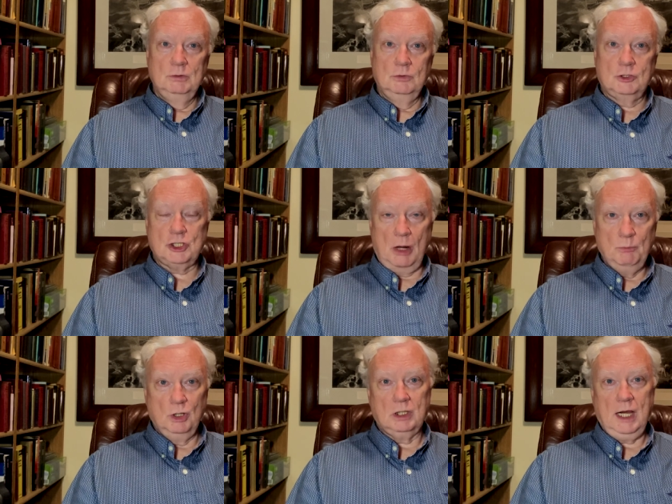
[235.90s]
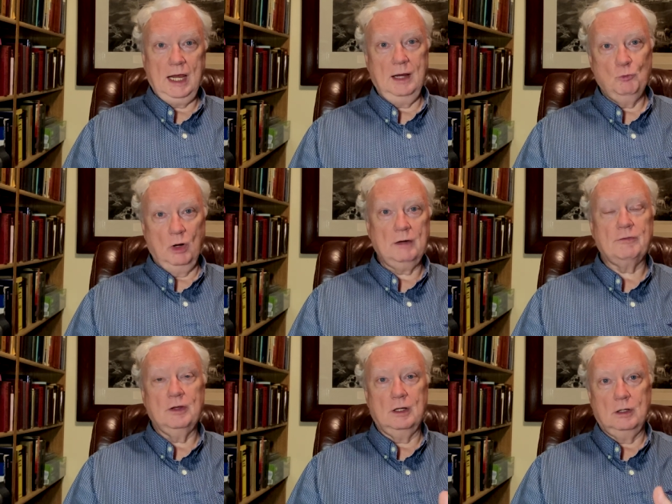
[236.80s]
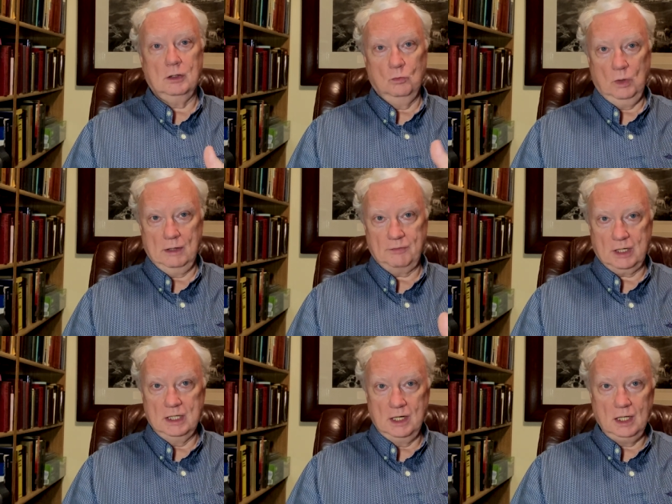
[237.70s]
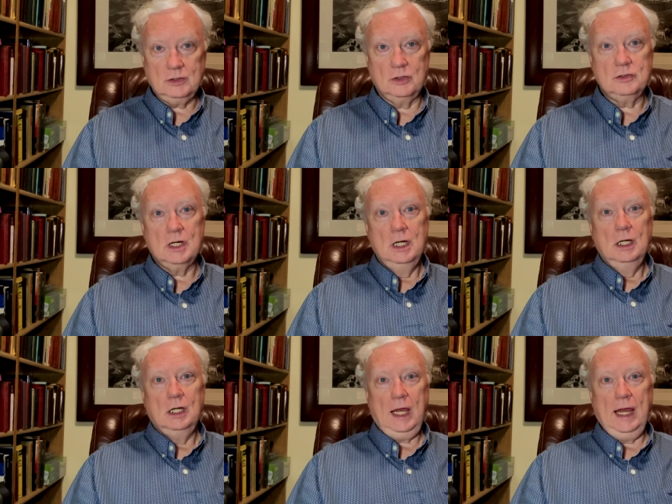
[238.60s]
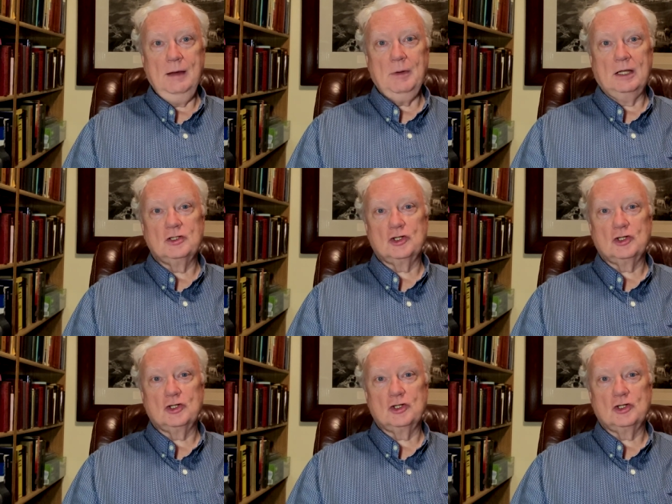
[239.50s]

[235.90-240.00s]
someone came, one of the one of the conductors came and